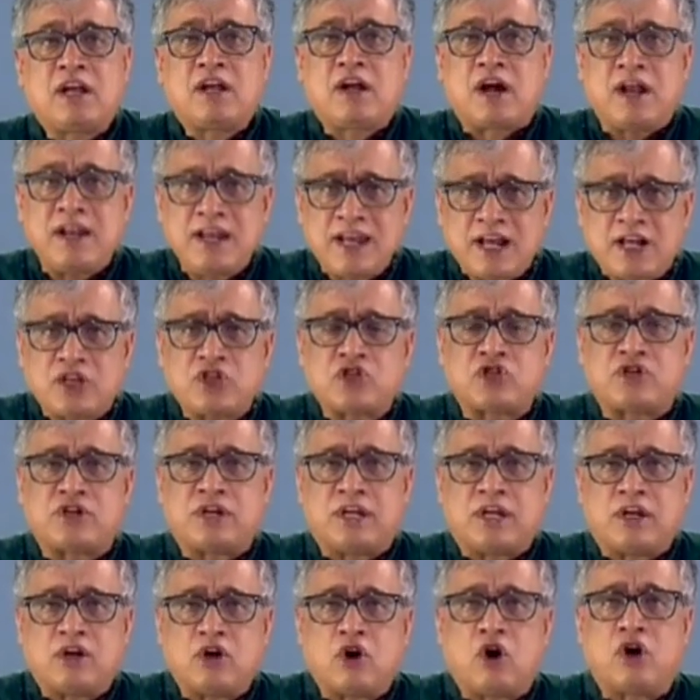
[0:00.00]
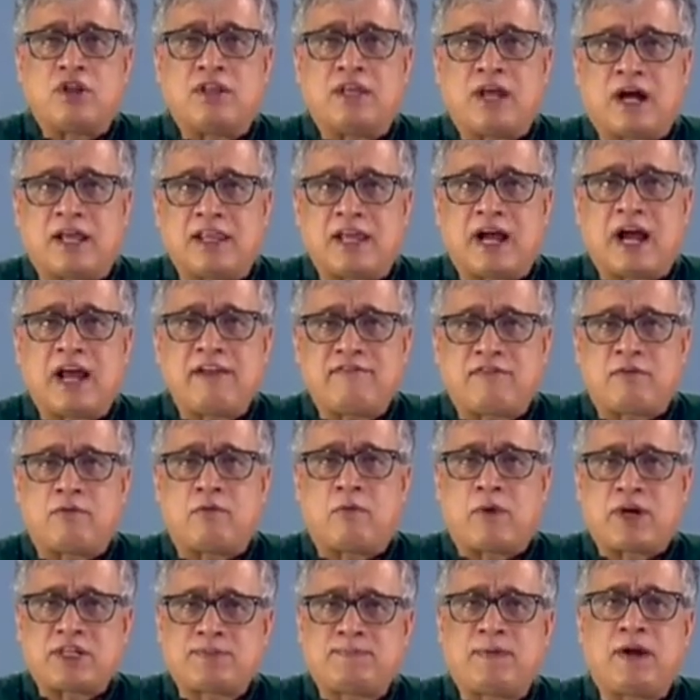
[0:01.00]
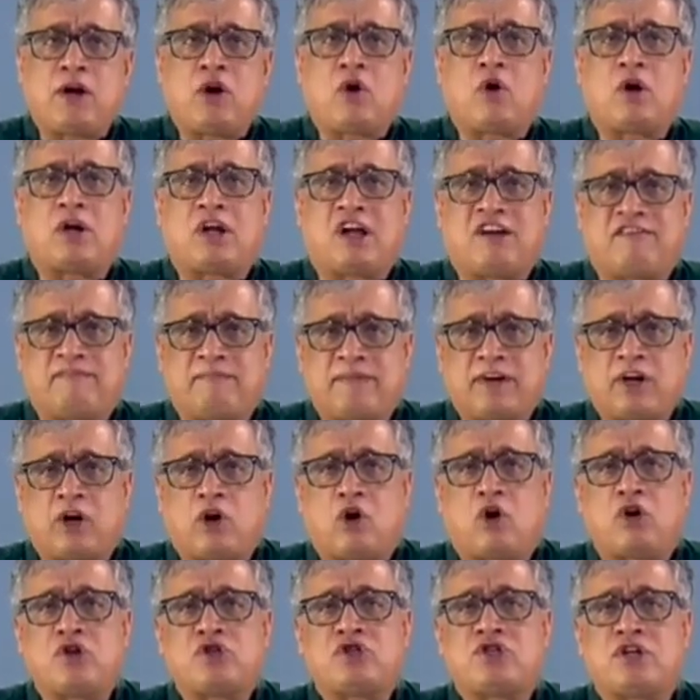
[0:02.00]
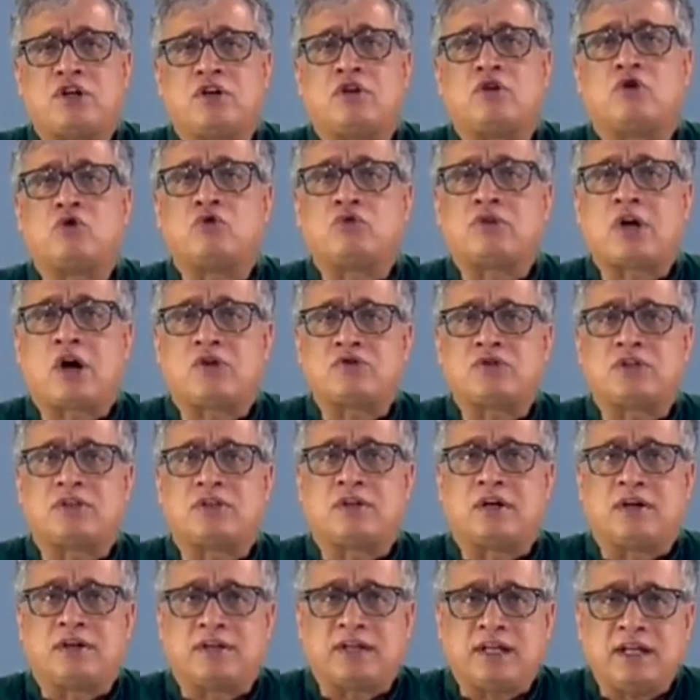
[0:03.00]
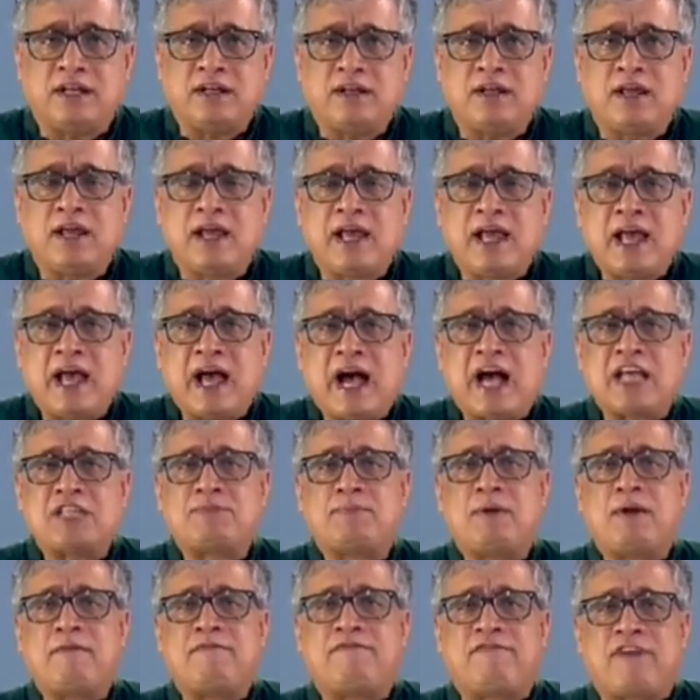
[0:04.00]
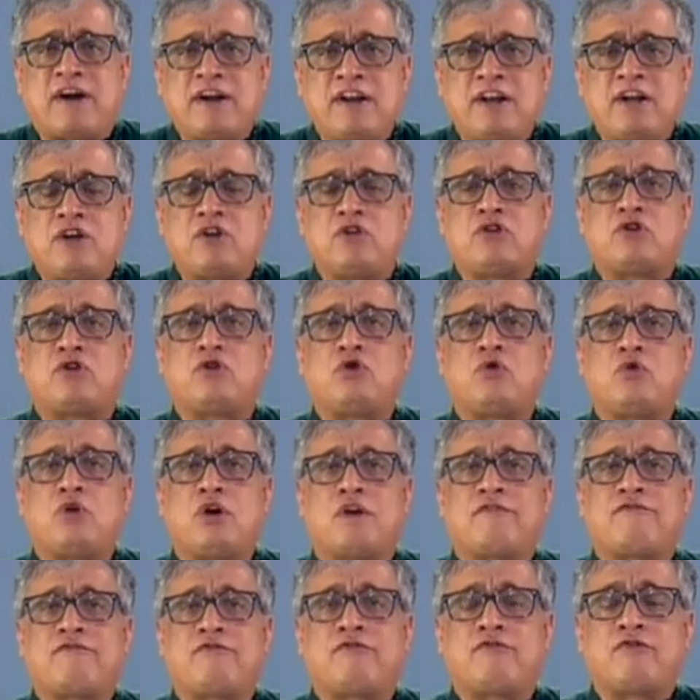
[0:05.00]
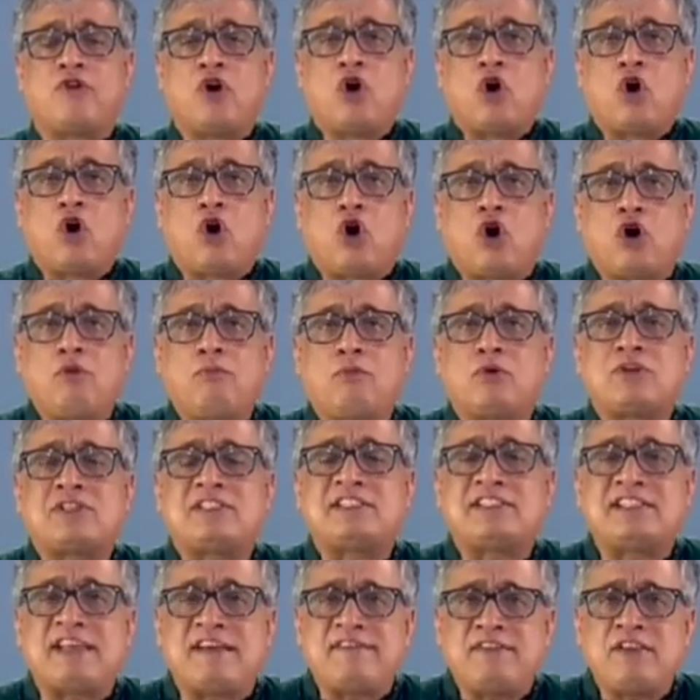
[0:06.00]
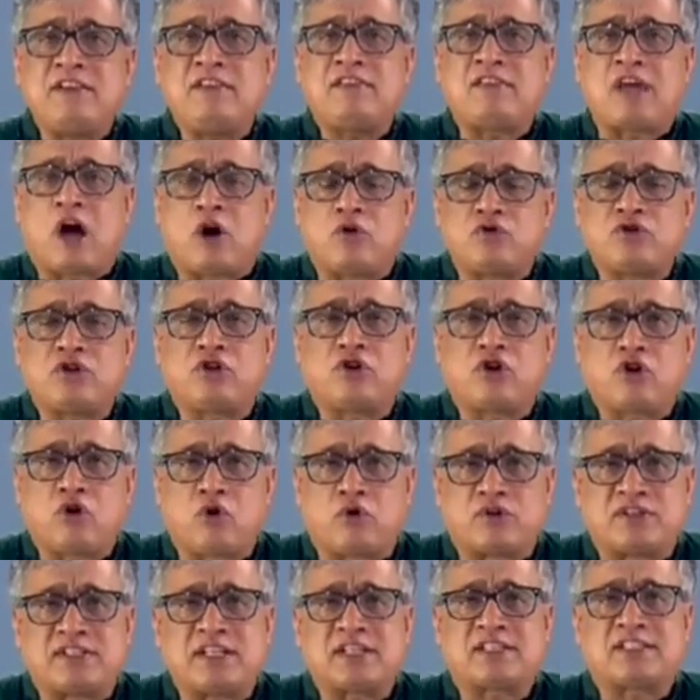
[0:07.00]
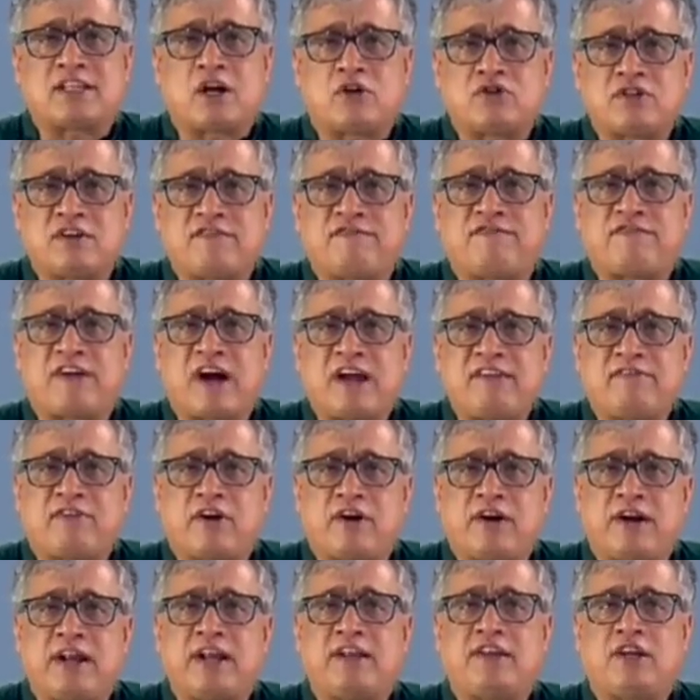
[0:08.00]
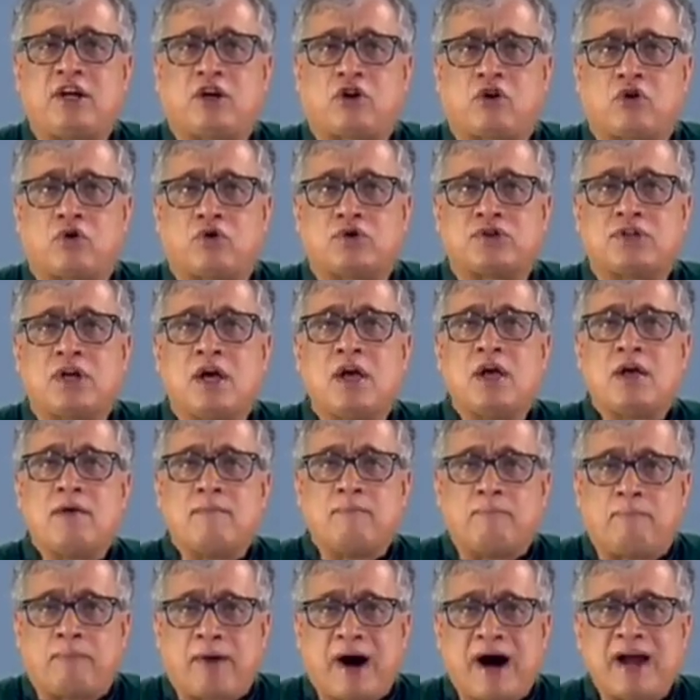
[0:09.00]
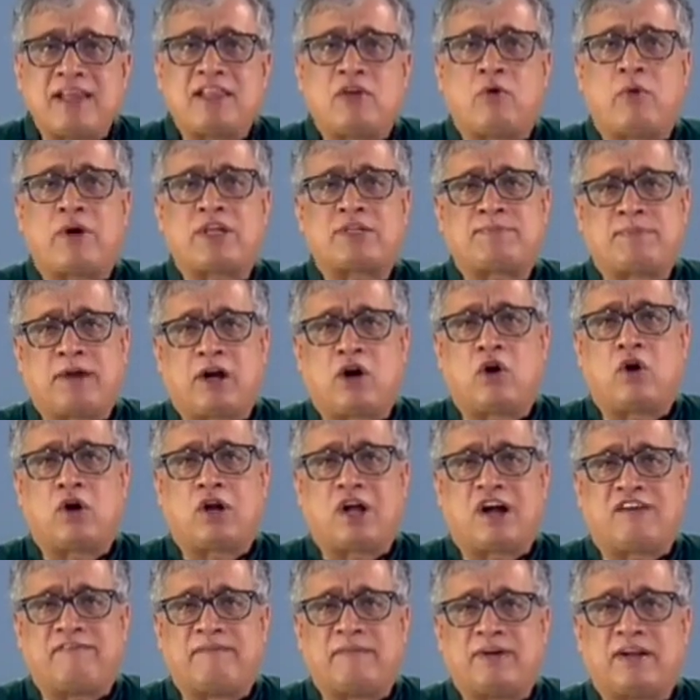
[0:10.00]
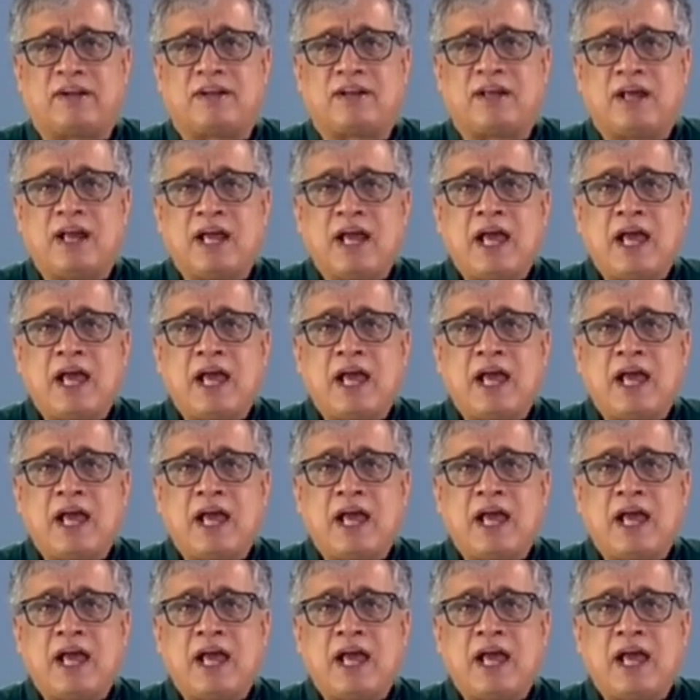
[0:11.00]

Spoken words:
Kanya Shri, on the other hand, from the West Bengal government, launched in 2013, has been funded to the tune of almost 7,000 crores, 6,580 crores by the West Bengal government